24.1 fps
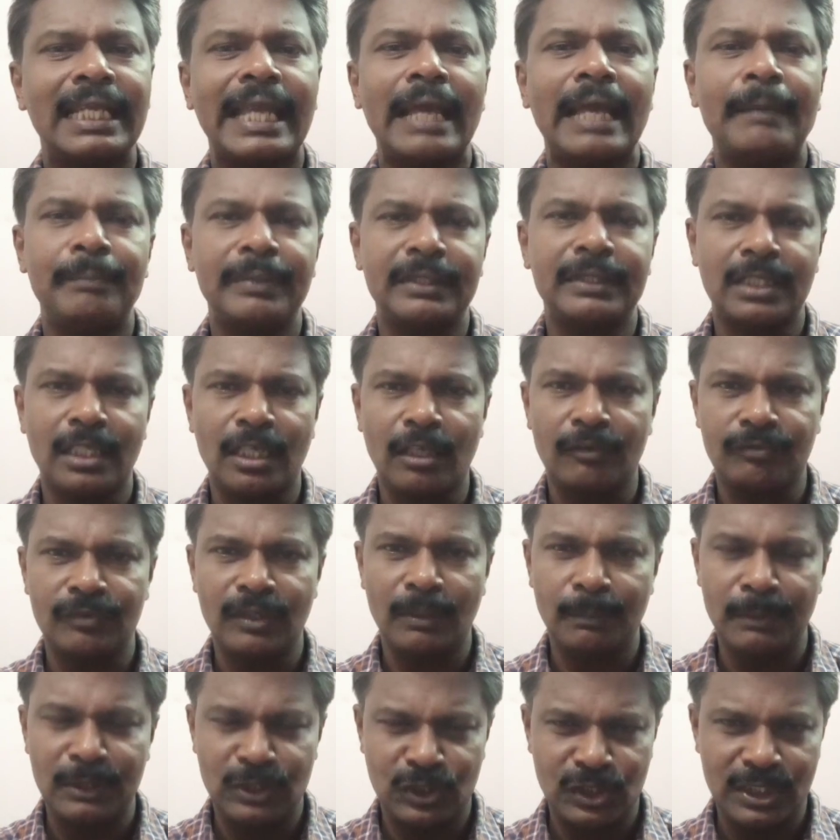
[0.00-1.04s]
capital of the
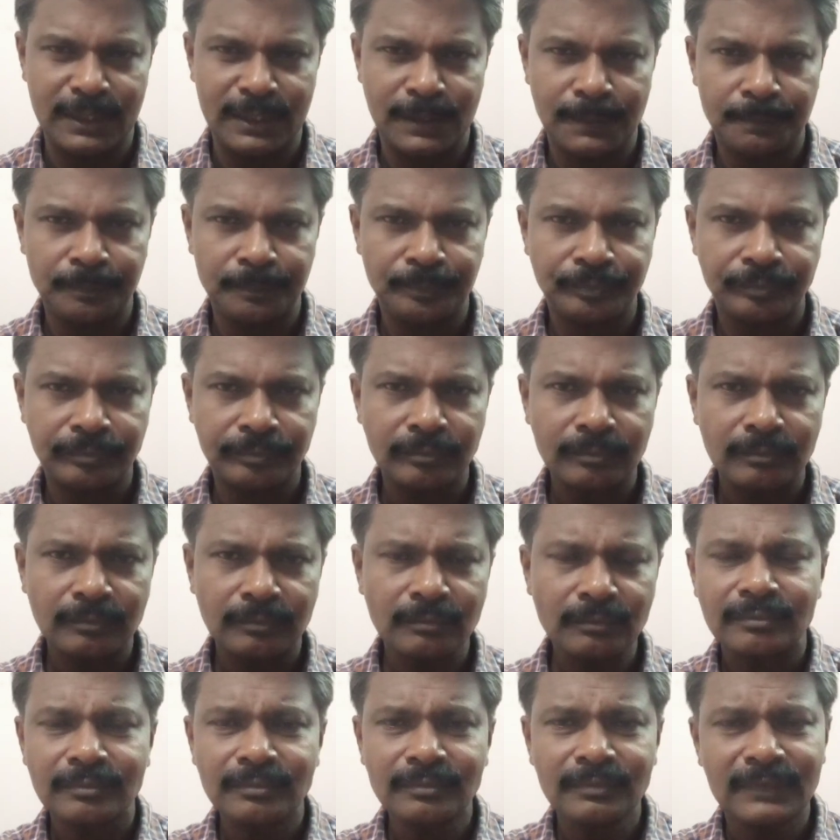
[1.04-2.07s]
business.
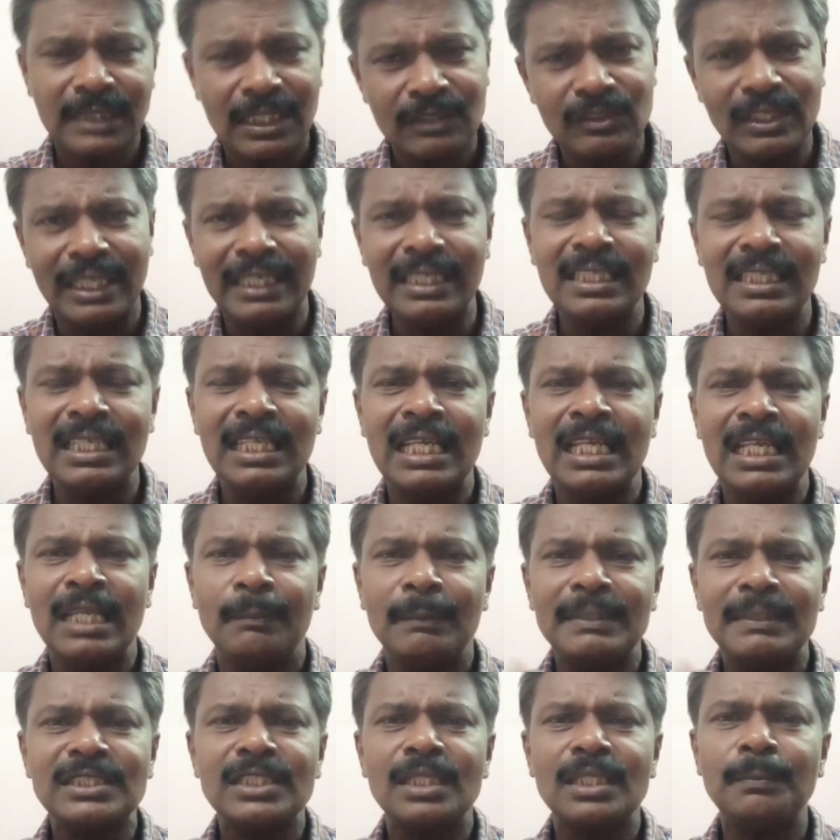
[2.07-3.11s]
Then
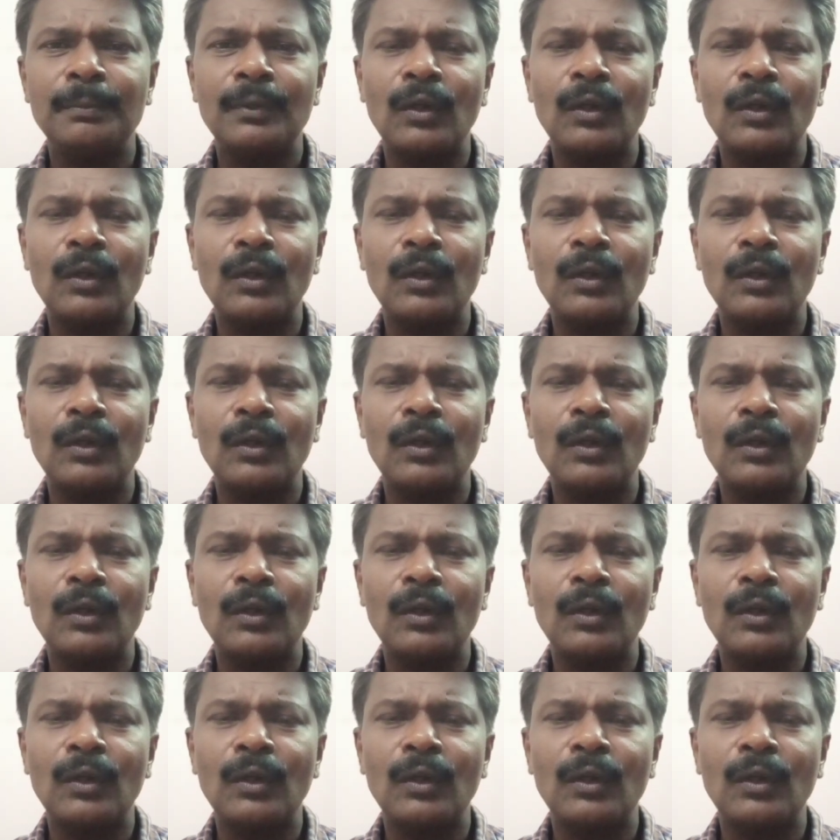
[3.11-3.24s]
Mr.